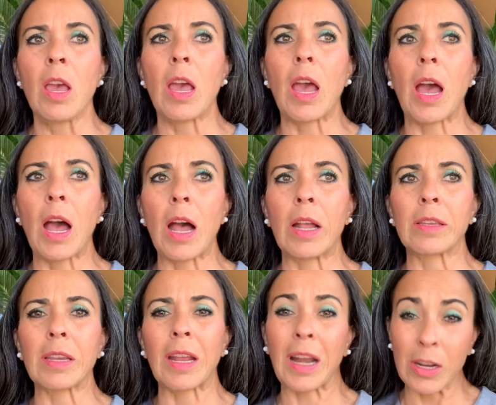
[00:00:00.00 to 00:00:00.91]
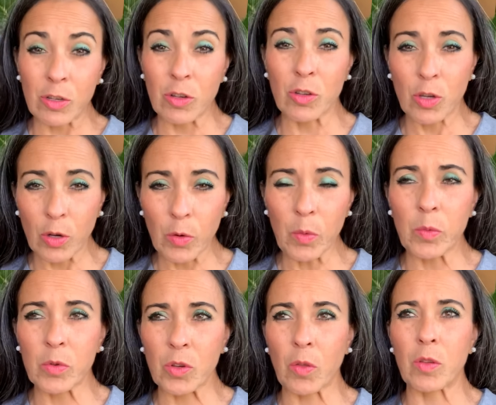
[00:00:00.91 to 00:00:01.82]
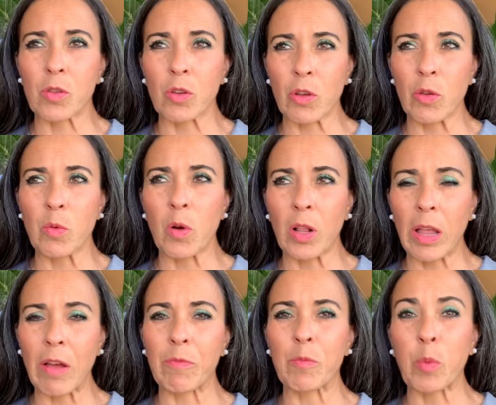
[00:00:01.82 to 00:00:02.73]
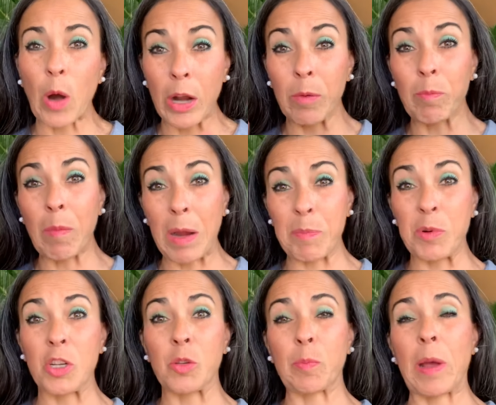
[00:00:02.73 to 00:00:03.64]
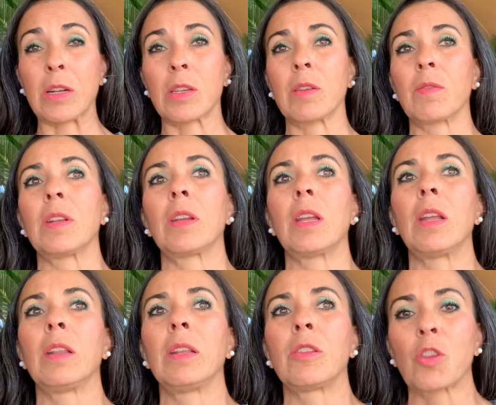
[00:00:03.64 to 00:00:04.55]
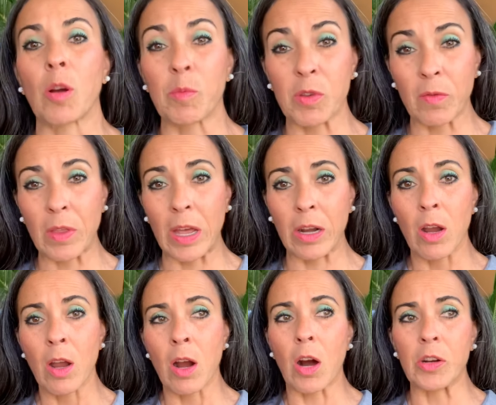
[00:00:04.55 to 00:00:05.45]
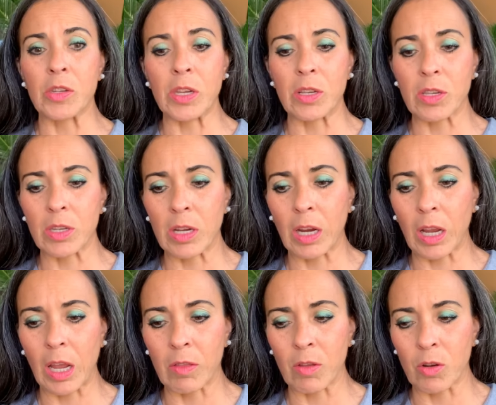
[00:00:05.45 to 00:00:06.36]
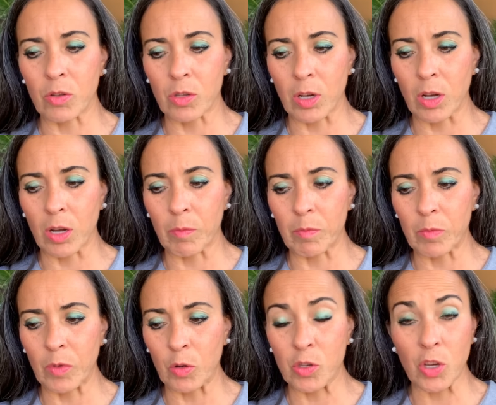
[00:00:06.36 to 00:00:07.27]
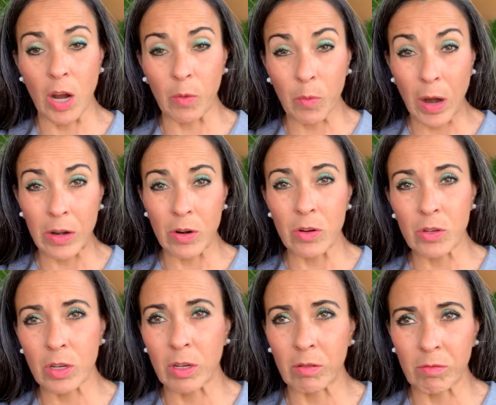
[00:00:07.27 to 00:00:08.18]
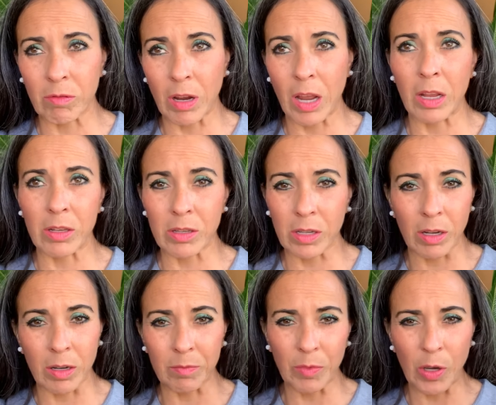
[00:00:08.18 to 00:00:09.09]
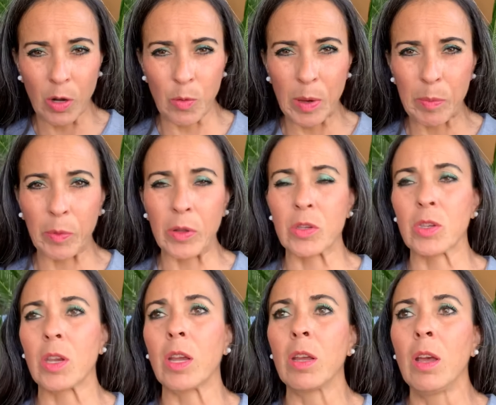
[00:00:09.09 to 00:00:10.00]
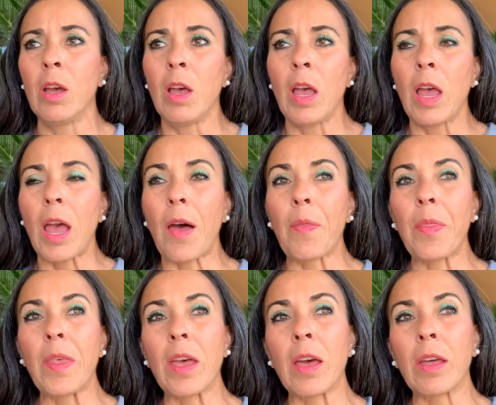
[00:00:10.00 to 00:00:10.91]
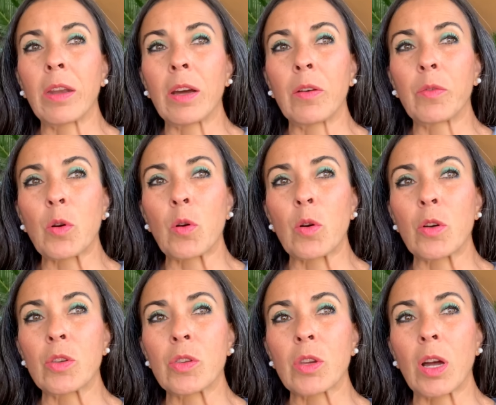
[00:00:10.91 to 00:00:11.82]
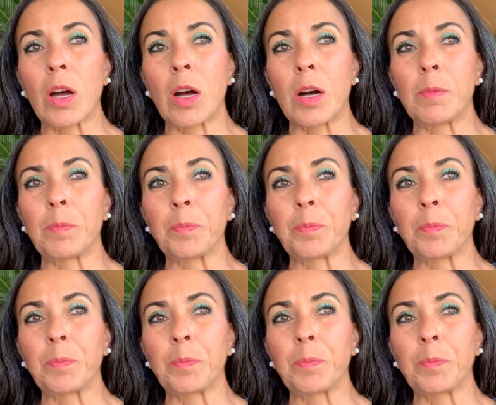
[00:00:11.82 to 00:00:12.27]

And I do too. So you all have broadened my perspective in terms of that artistic and those songwriters and people that sing. And then of course I